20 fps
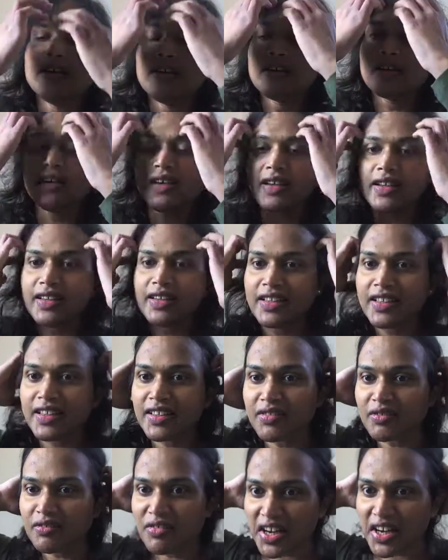gotta get
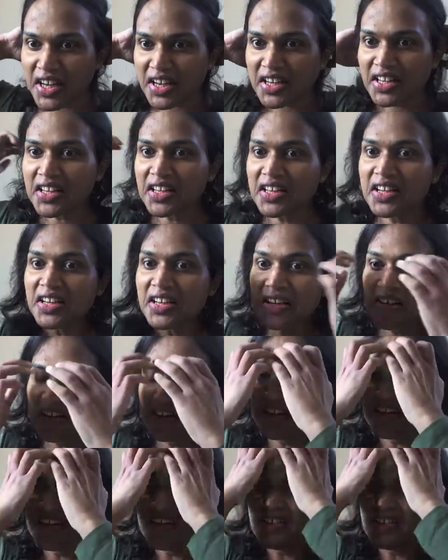ready
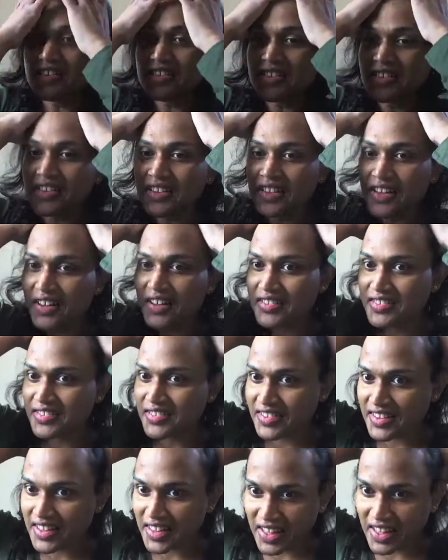to go to
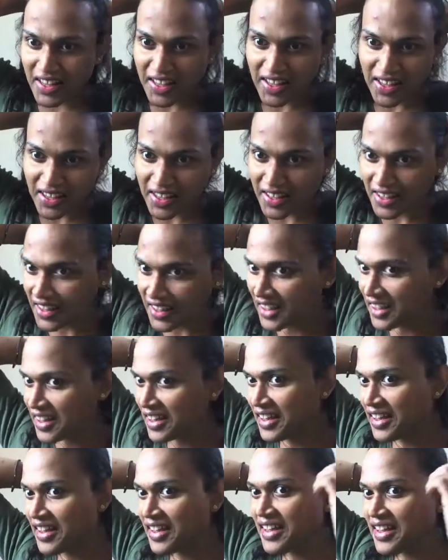
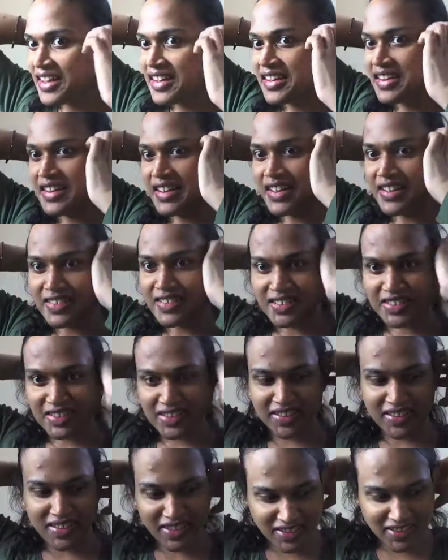
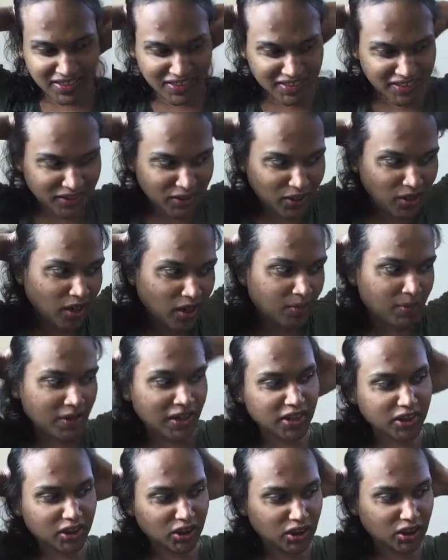the job
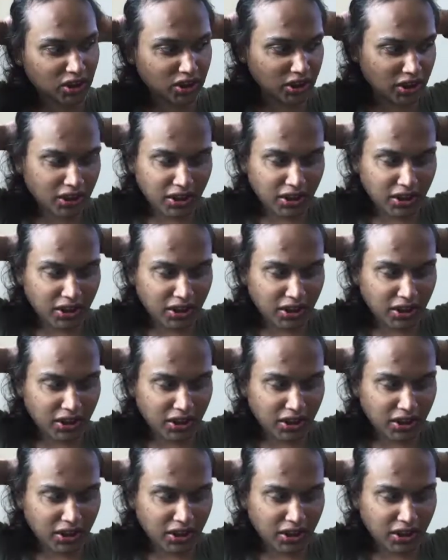agency